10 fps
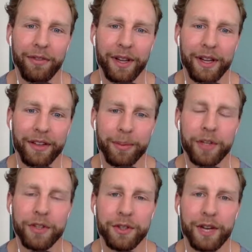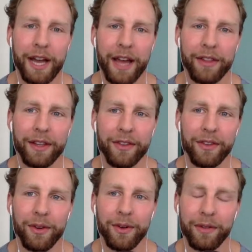And especially training athletes too,
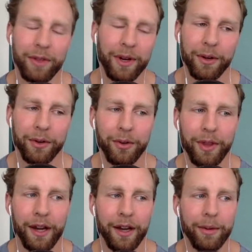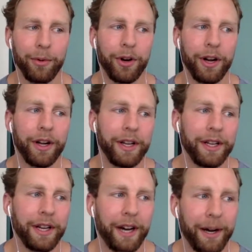even though I don't do that anymore,
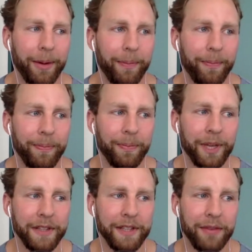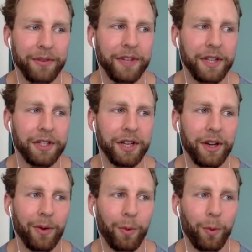because they have such a
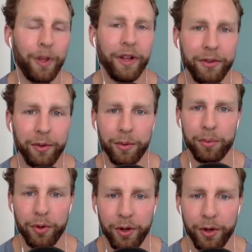will to improve.